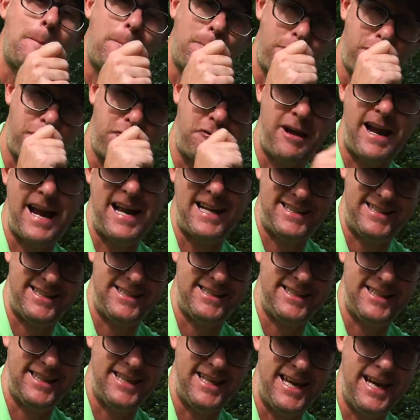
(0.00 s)

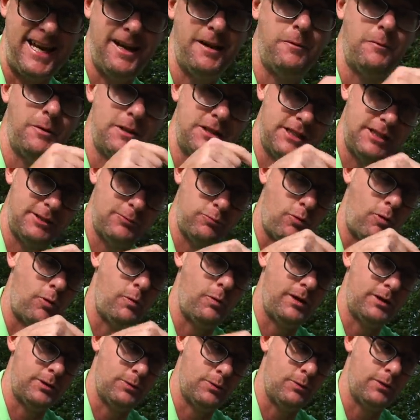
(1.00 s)
practicing it, which is what
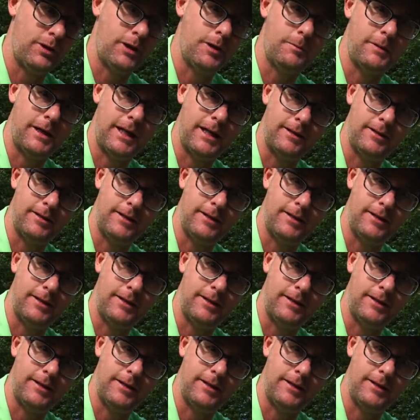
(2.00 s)
we're talking about